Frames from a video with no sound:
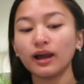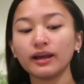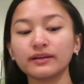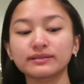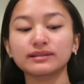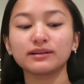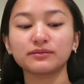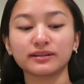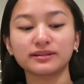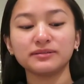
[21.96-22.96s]
I have to
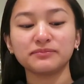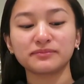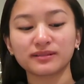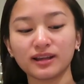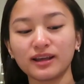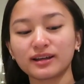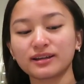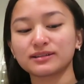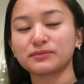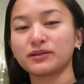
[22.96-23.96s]
get ready
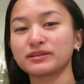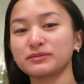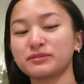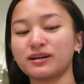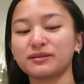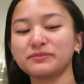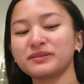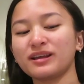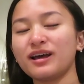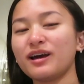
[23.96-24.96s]
because I'm going to
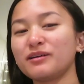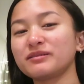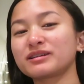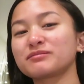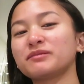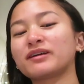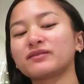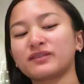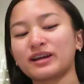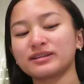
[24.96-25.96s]
prom with my
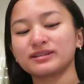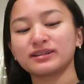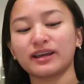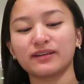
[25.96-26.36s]
friend